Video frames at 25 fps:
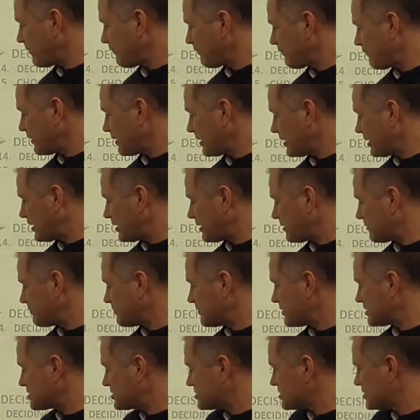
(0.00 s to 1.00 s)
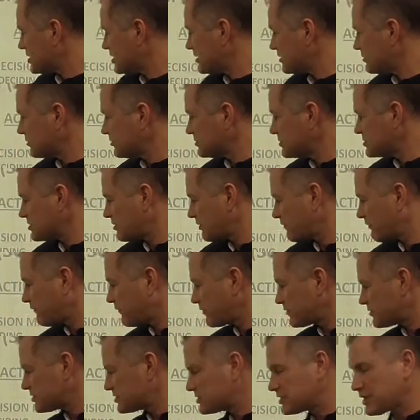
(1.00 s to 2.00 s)
of the skills in the
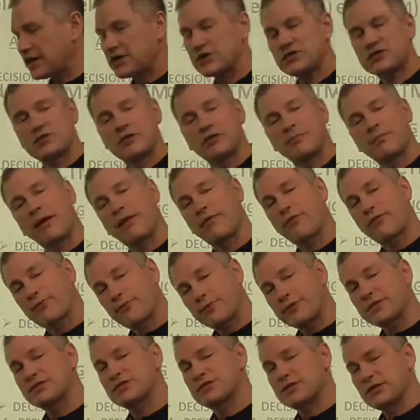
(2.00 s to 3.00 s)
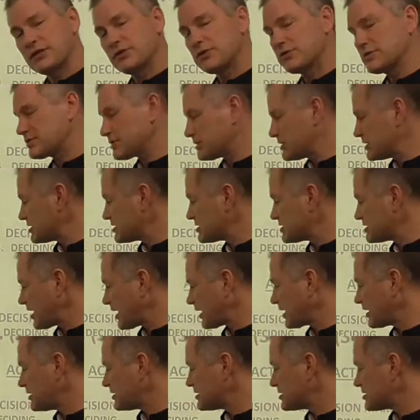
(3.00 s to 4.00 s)
first section and about 3 skills in the
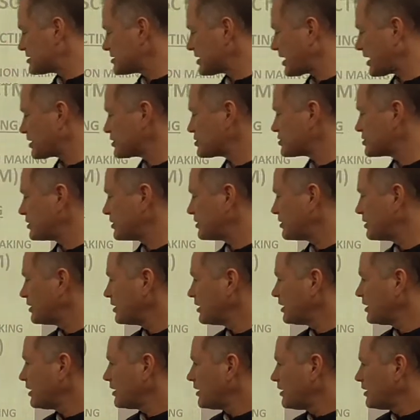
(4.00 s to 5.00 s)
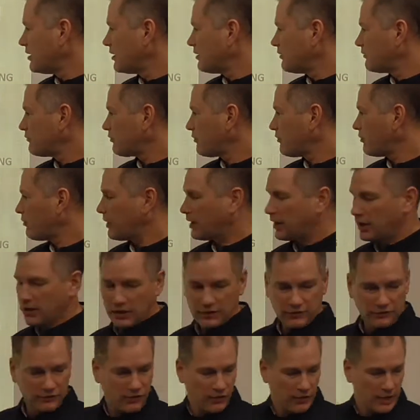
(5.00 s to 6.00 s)
second section. So
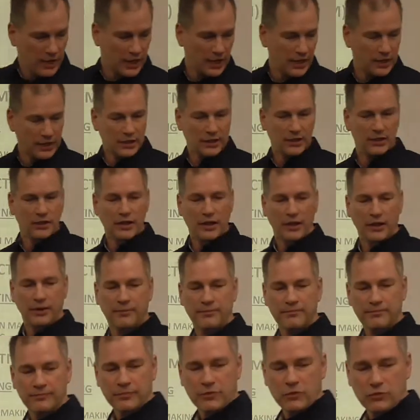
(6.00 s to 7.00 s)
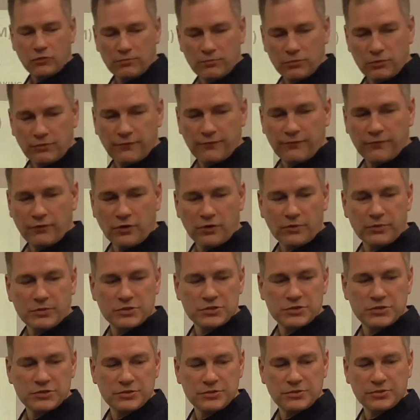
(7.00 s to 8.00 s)
let's go ahead and we'll move
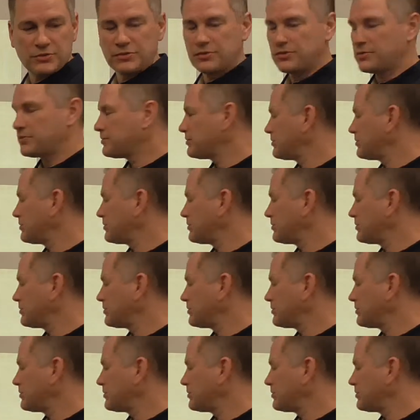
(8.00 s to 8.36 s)
forward to